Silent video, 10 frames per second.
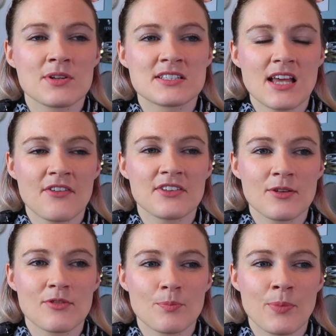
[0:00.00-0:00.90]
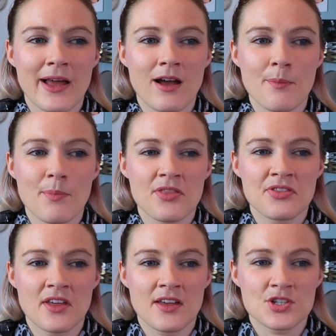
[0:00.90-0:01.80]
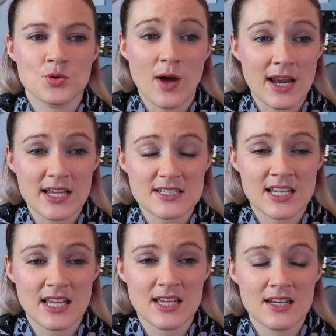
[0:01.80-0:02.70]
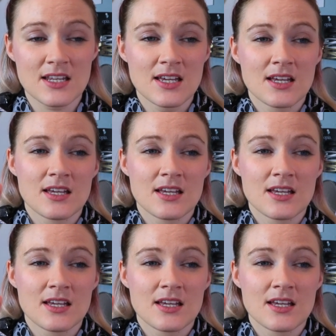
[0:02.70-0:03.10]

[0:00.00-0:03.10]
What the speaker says: would definitely pick up the Twilight again,